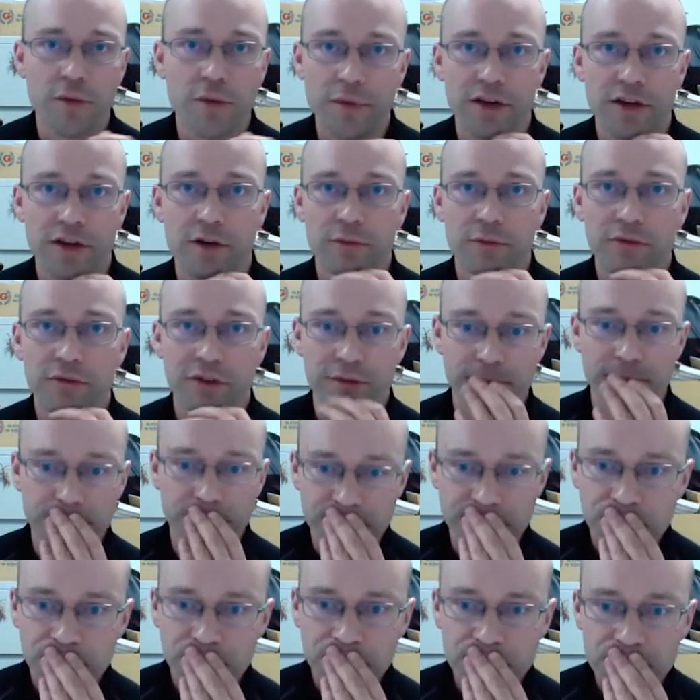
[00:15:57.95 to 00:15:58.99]
be an option.
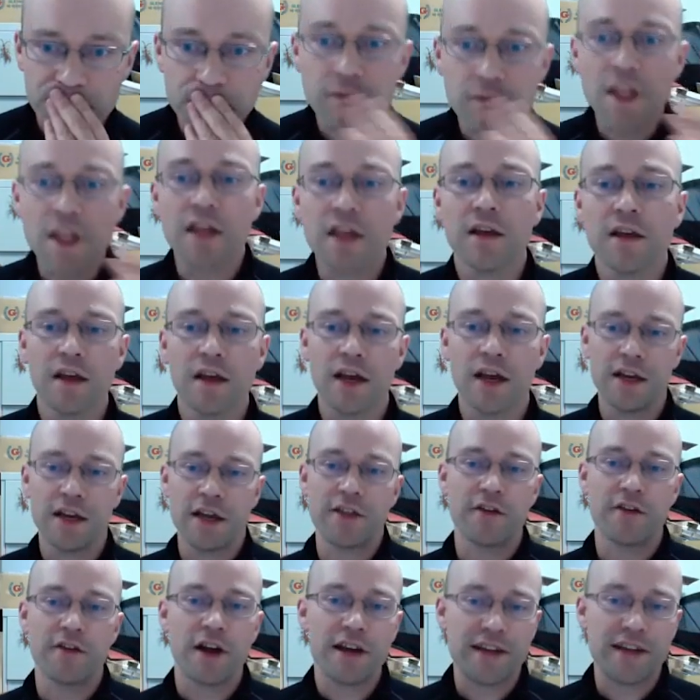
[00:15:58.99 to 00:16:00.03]

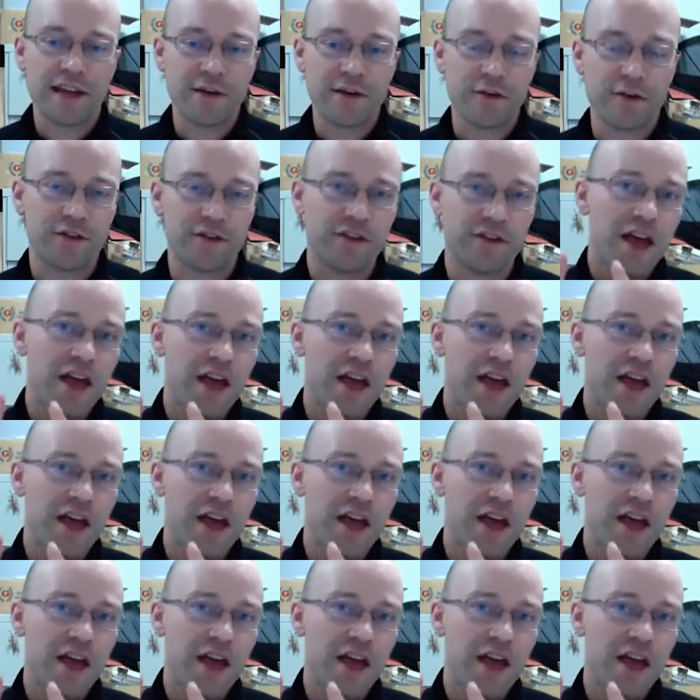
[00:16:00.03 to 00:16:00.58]
Another idea was